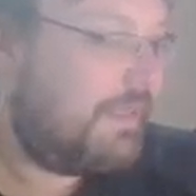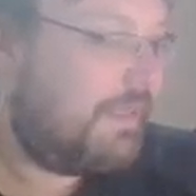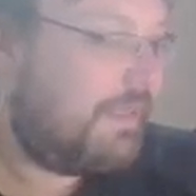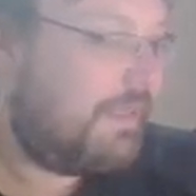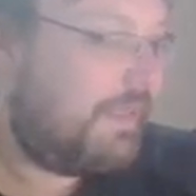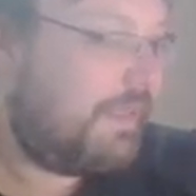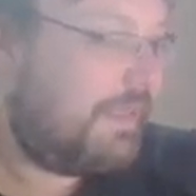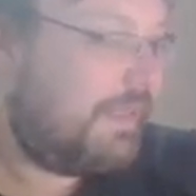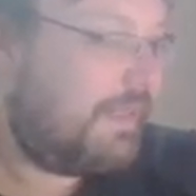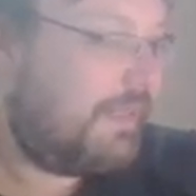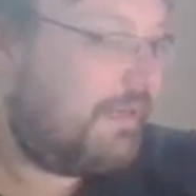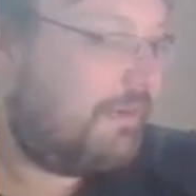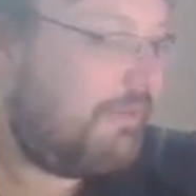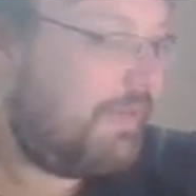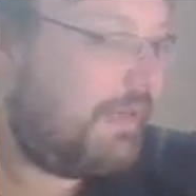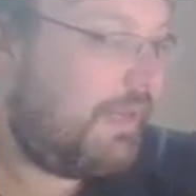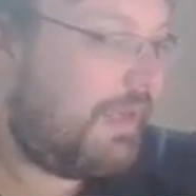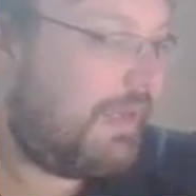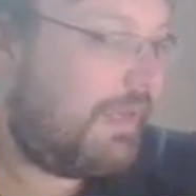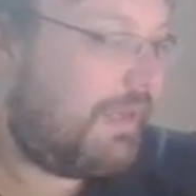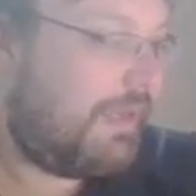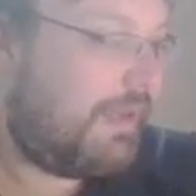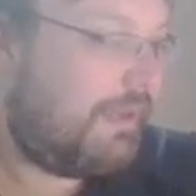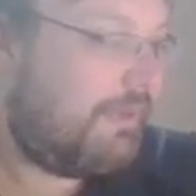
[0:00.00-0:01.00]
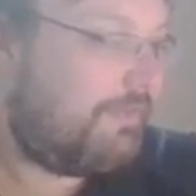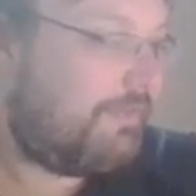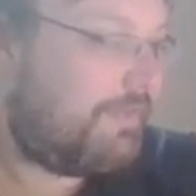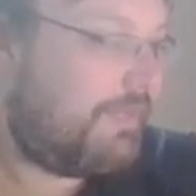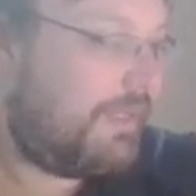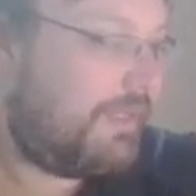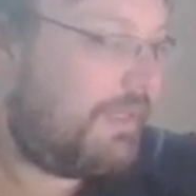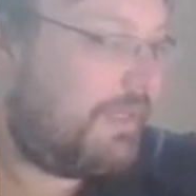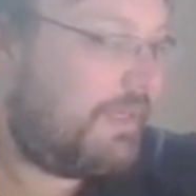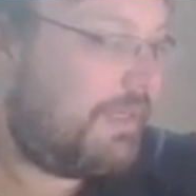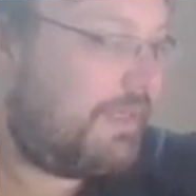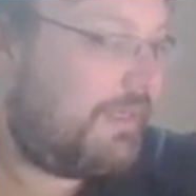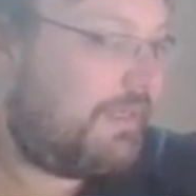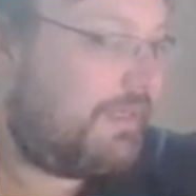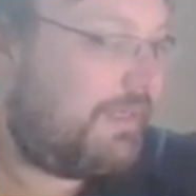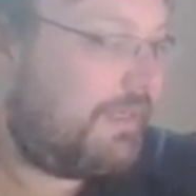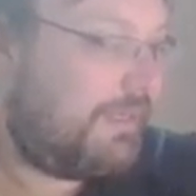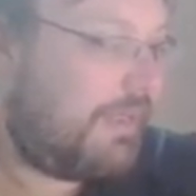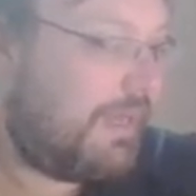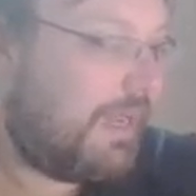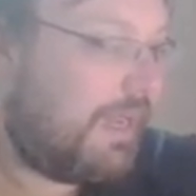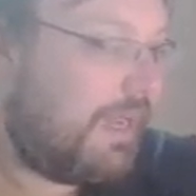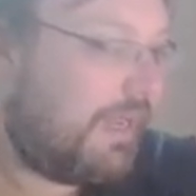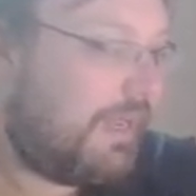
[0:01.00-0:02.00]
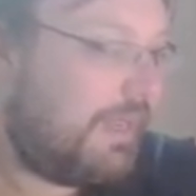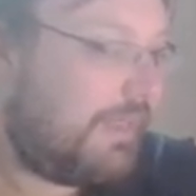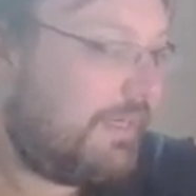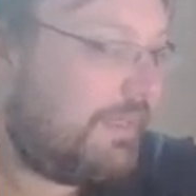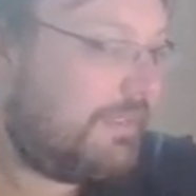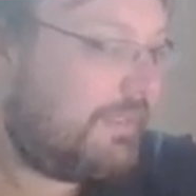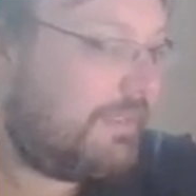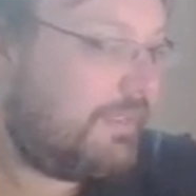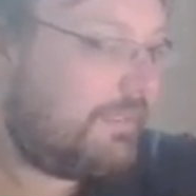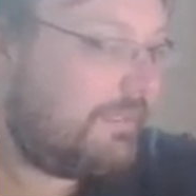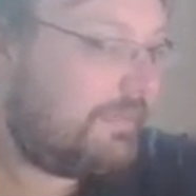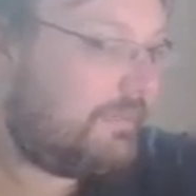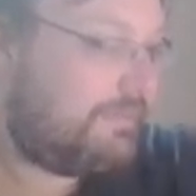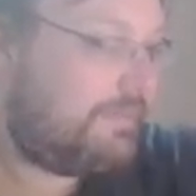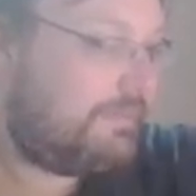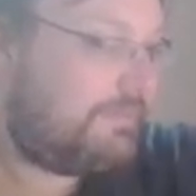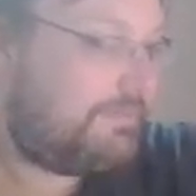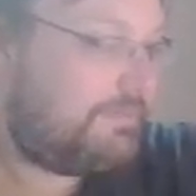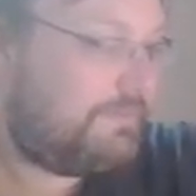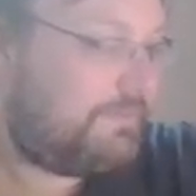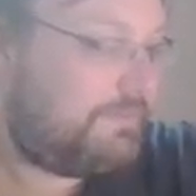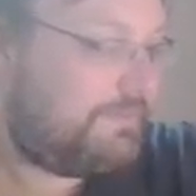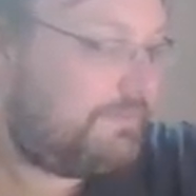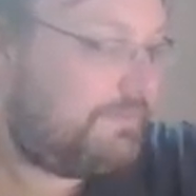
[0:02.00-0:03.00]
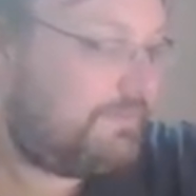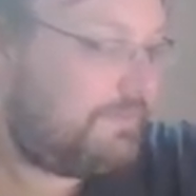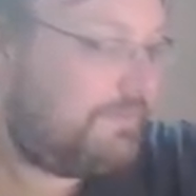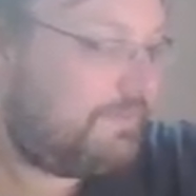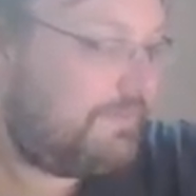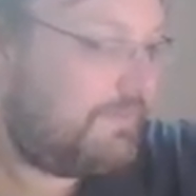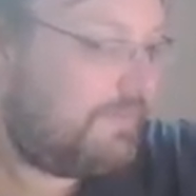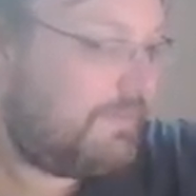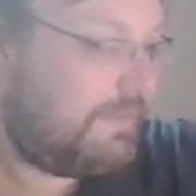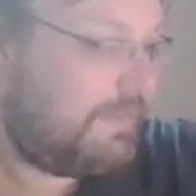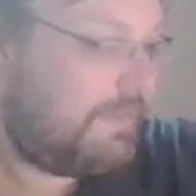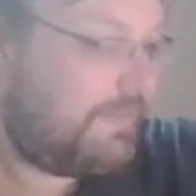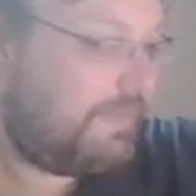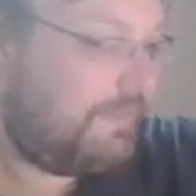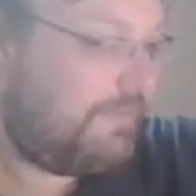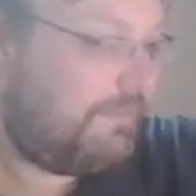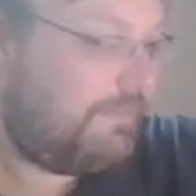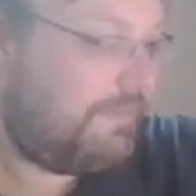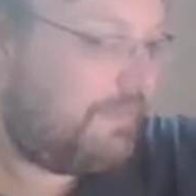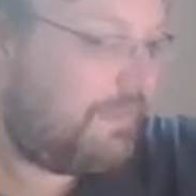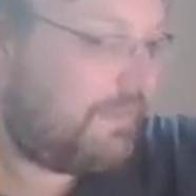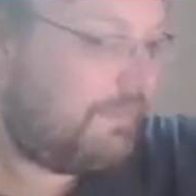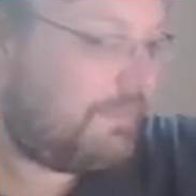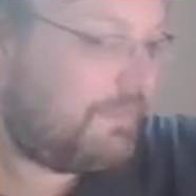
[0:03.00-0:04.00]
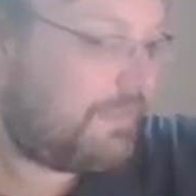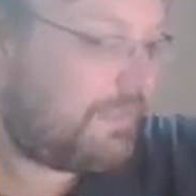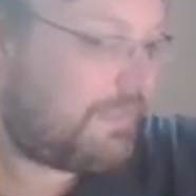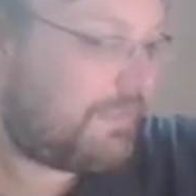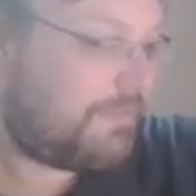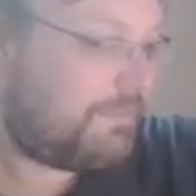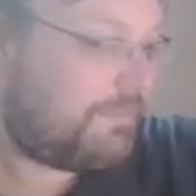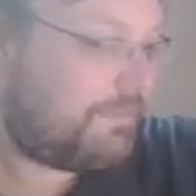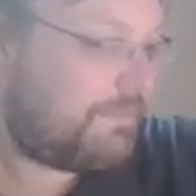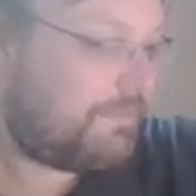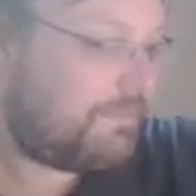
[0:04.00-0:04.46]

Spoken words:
And then we have the 9 of Fiddles.